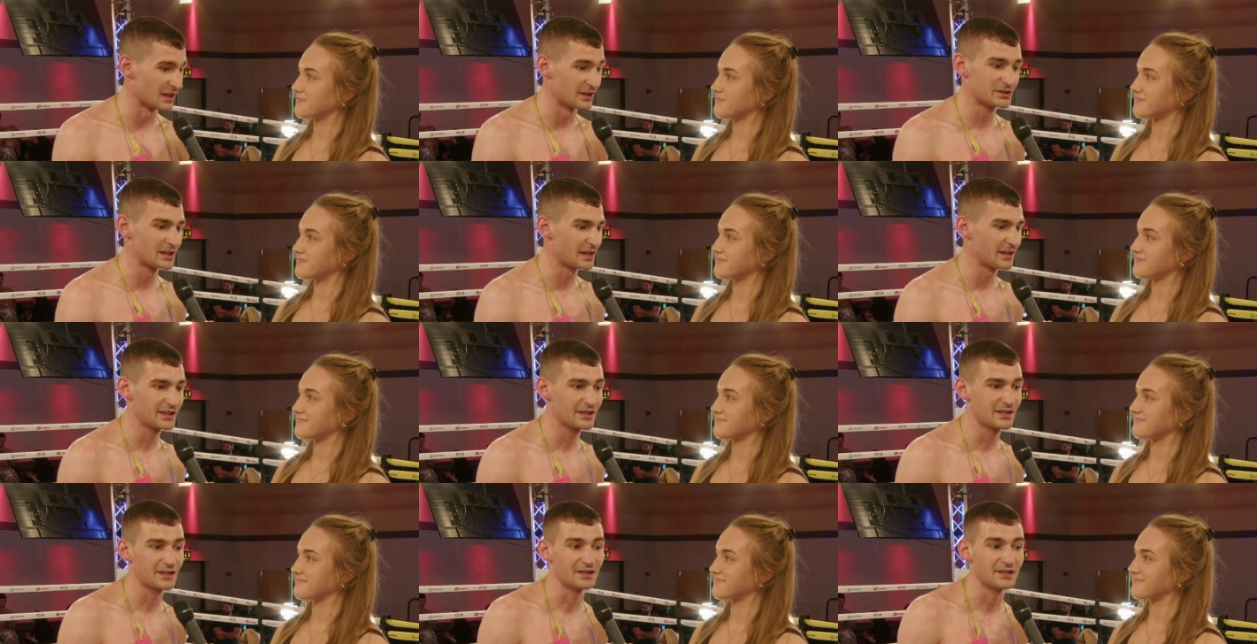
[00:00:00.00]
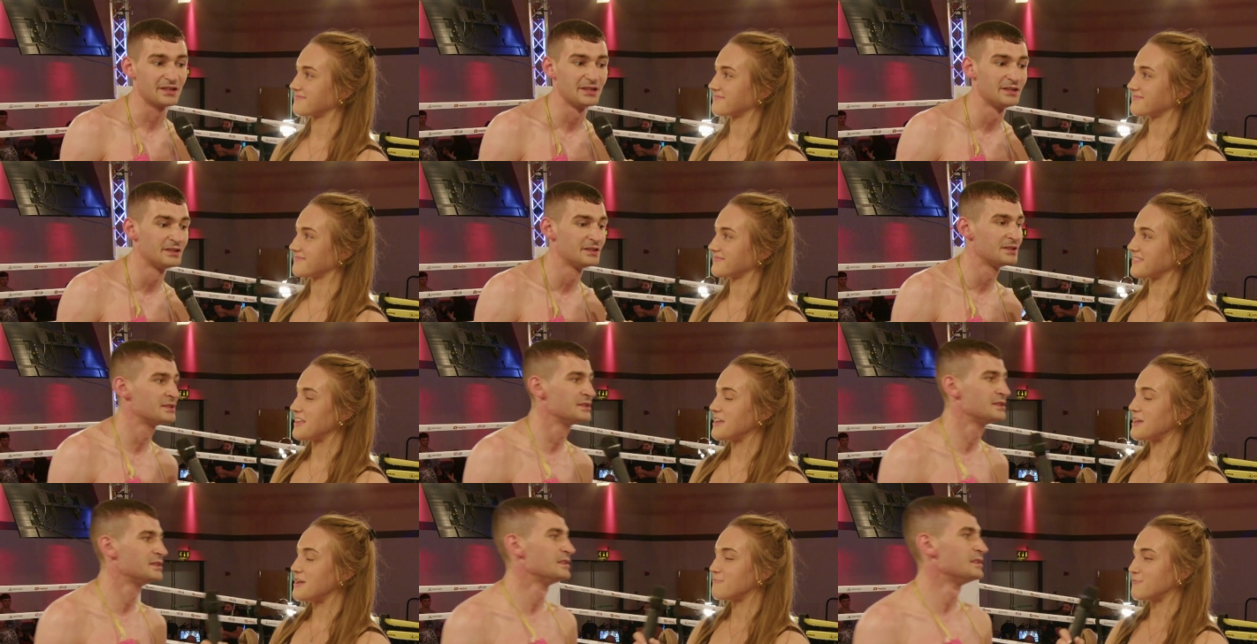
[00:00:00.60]
Speaker 1: I'll take it.
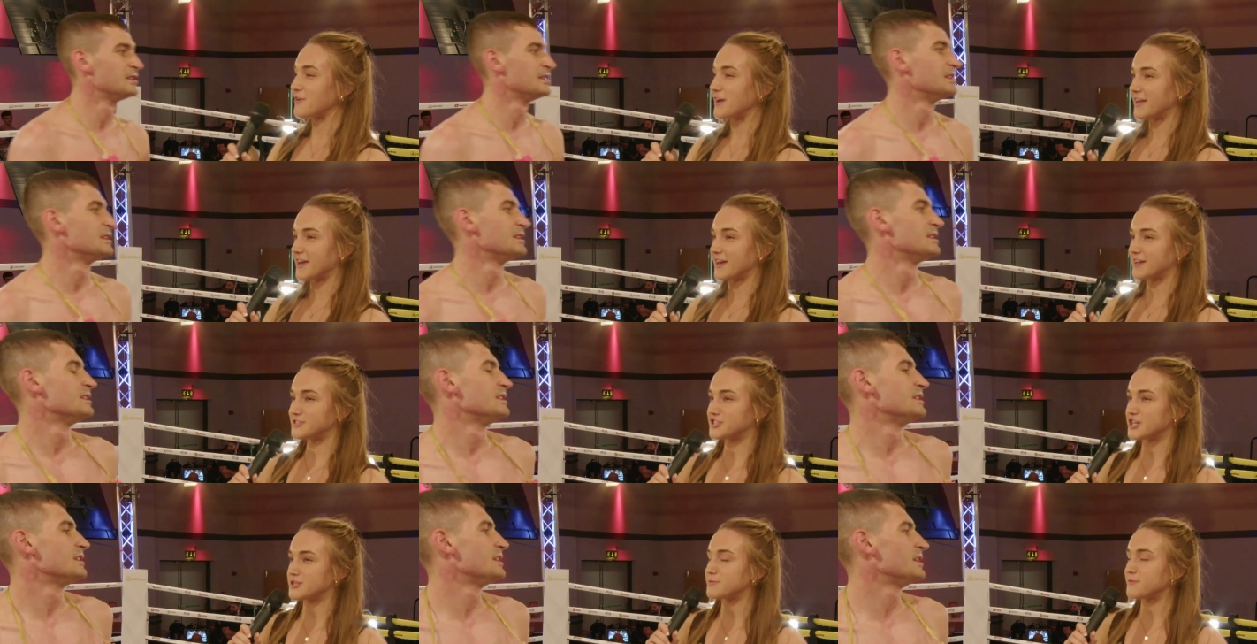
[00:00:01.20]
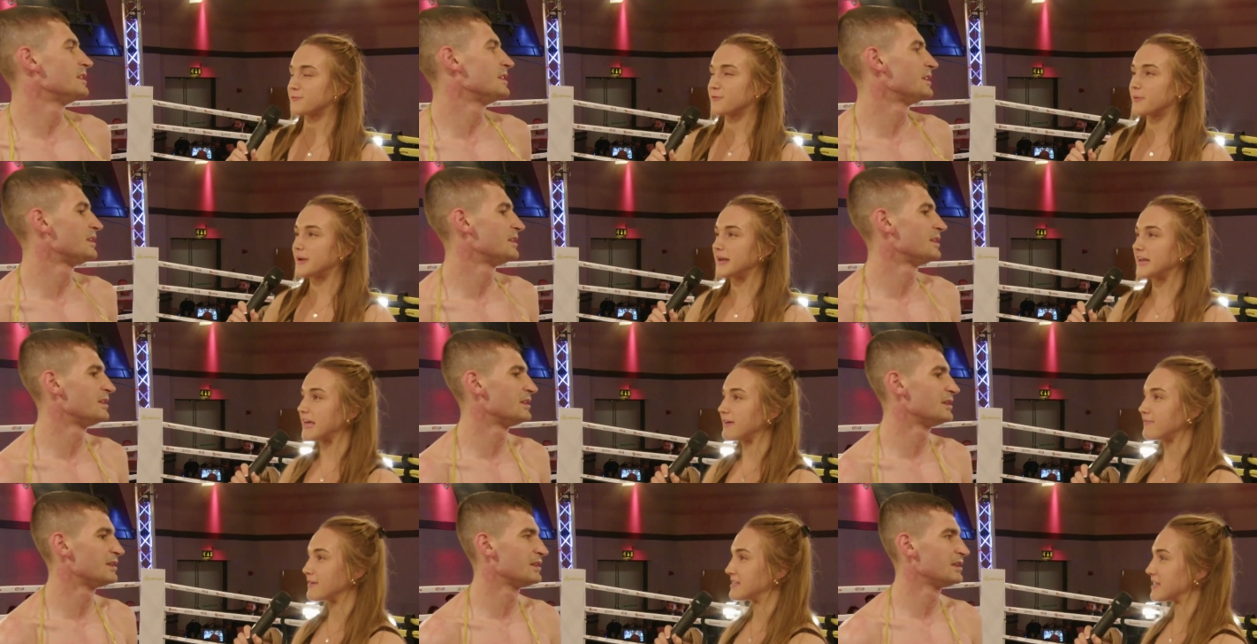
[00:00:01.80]
Speaker 2: Brilliant. Just before we
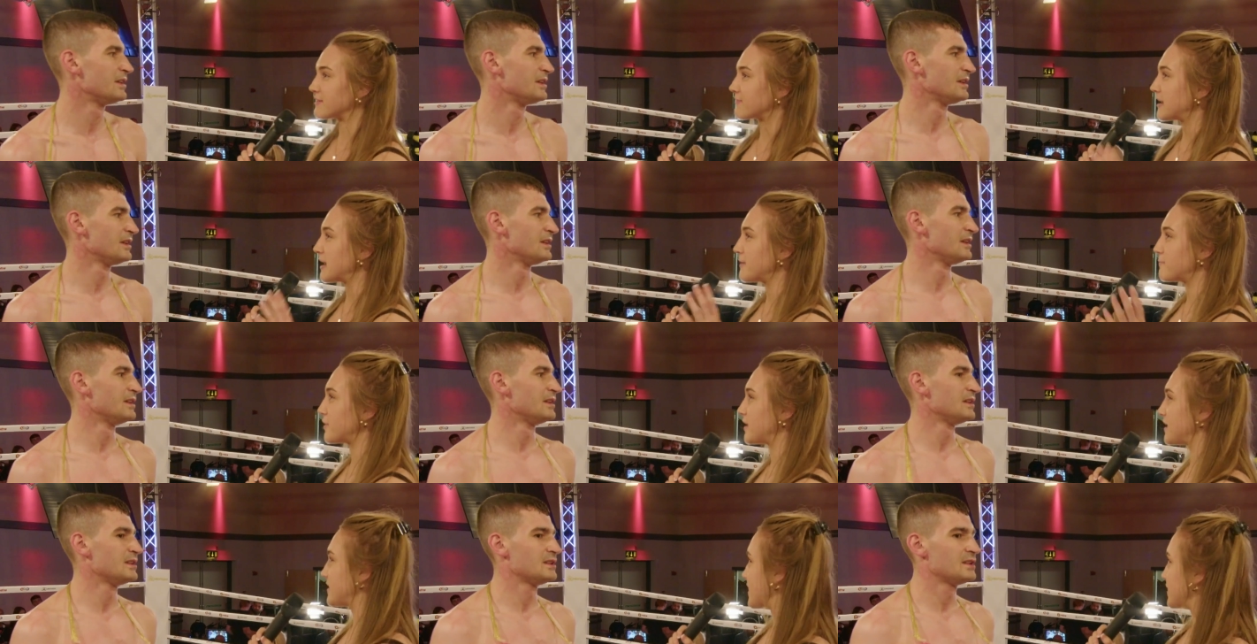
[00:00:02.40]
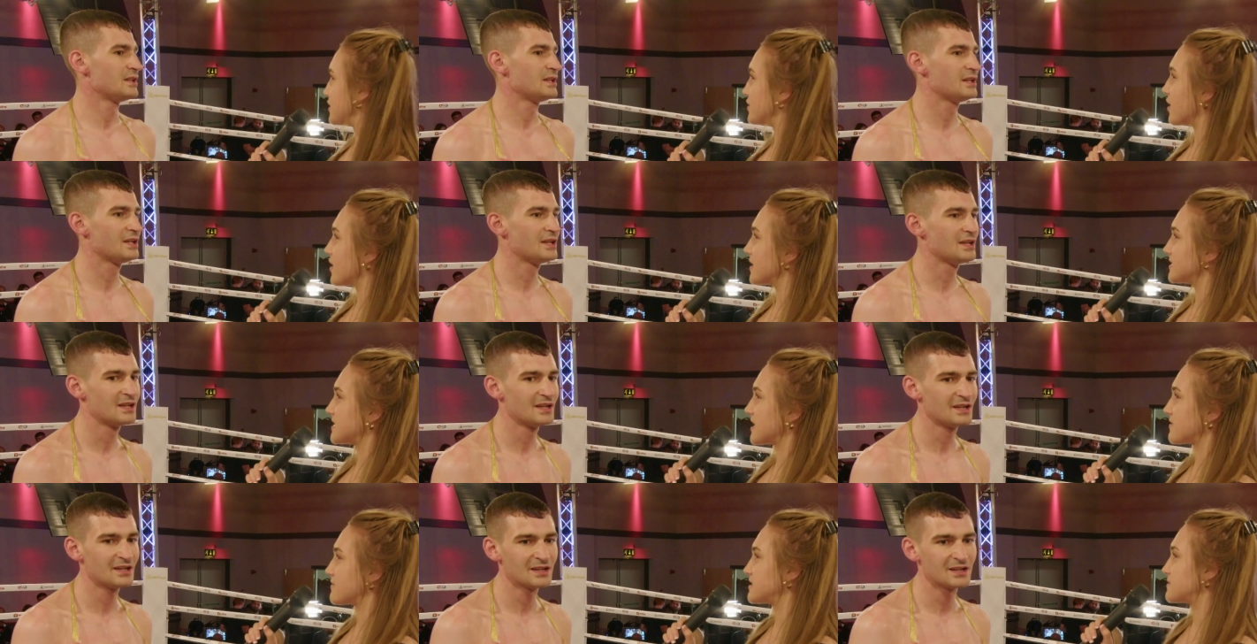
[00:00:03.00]
leave, is there anybody that you'd like
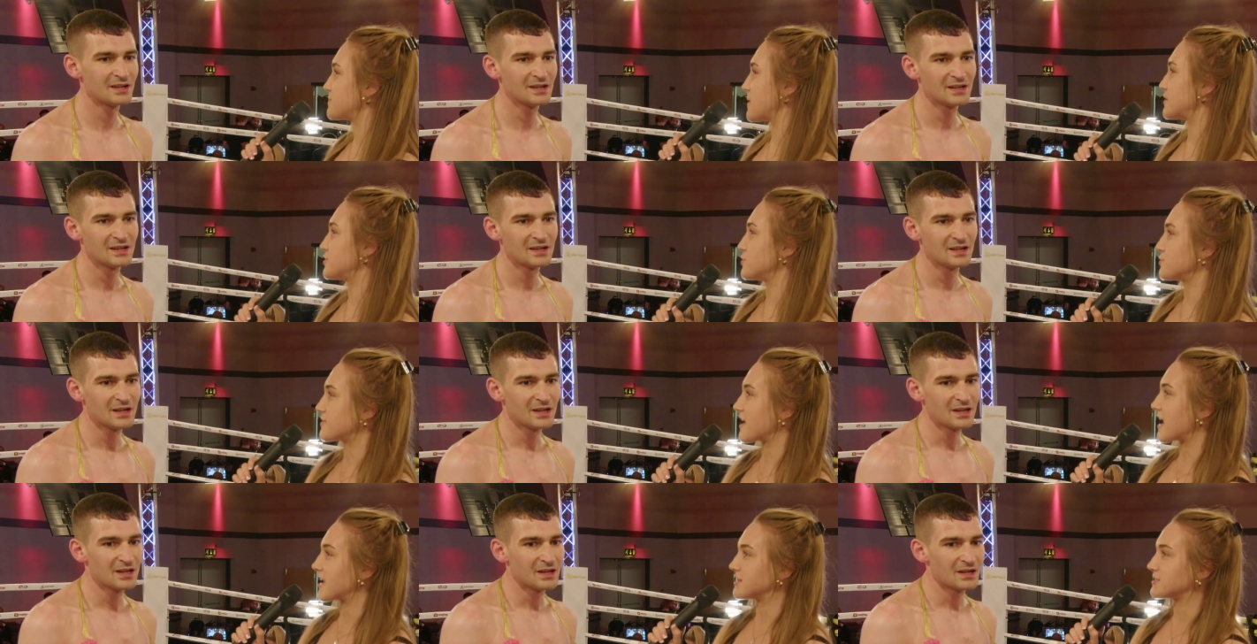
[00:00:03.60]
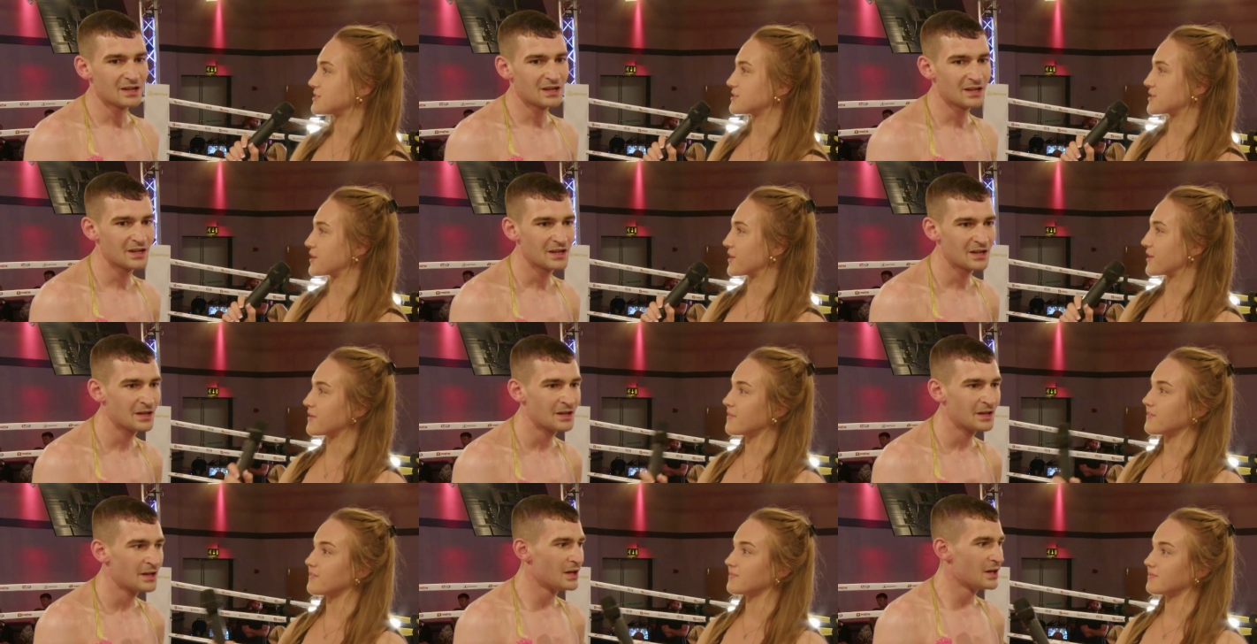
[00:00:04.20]
to give a special thanks
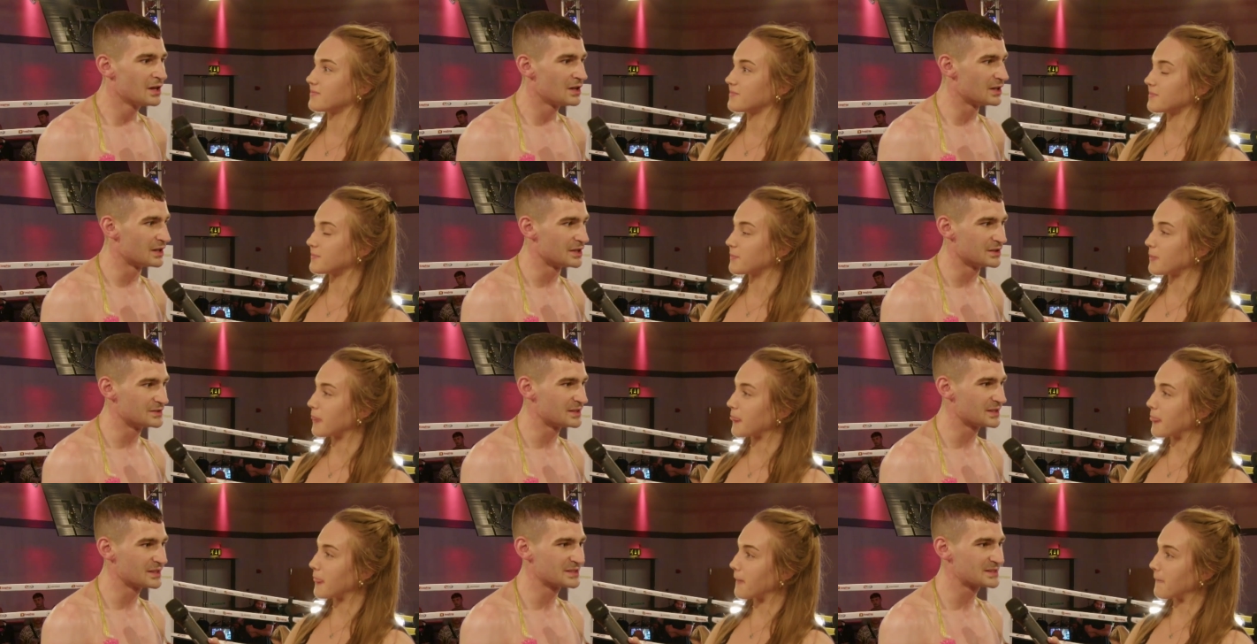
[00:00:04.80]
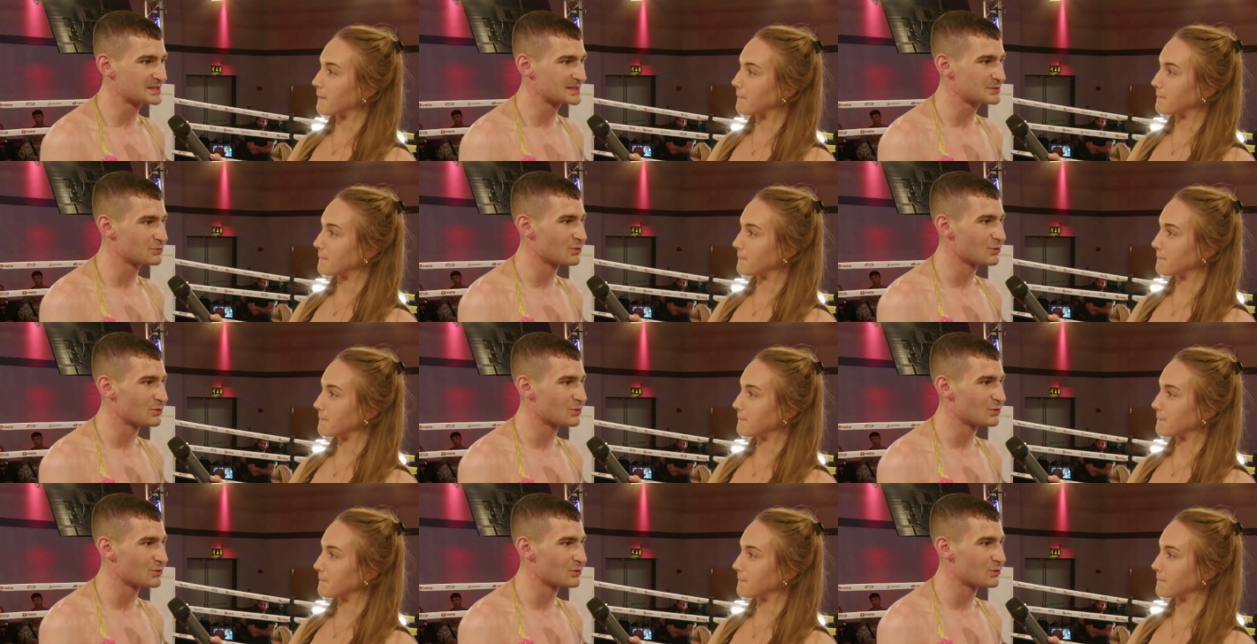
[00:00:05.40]
to?
Speaker 1: Uh, there's